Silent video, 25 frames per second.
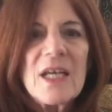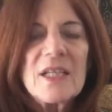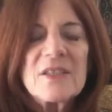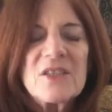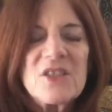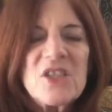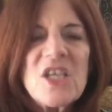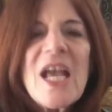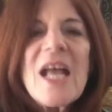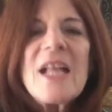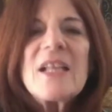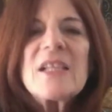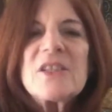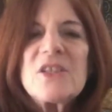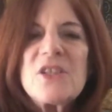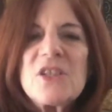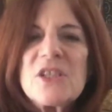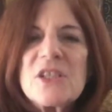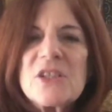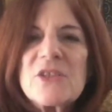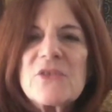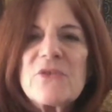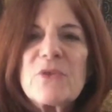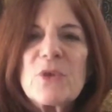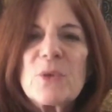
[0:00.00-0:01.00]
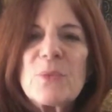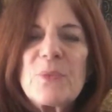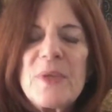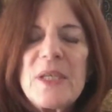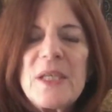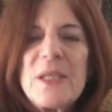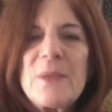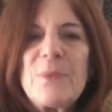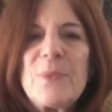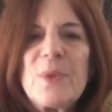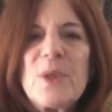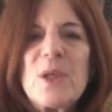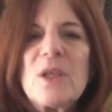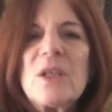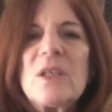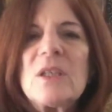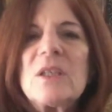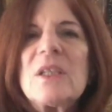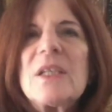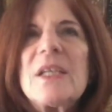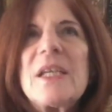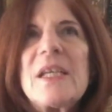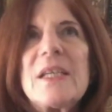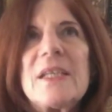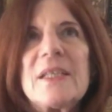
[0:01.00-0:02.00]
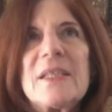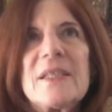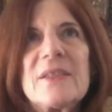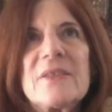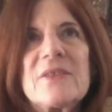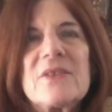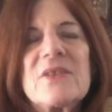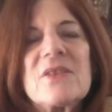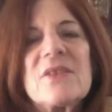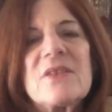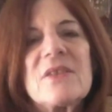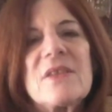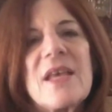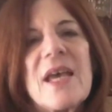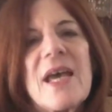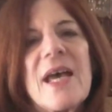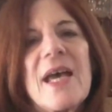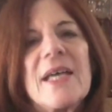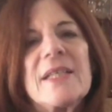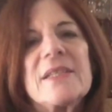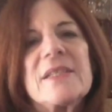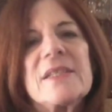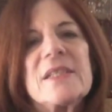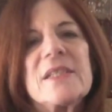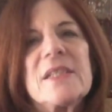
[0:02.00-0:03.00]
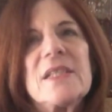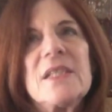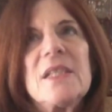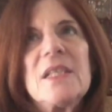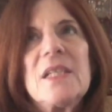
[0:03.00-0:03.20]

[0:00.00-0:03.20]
challenges for people is that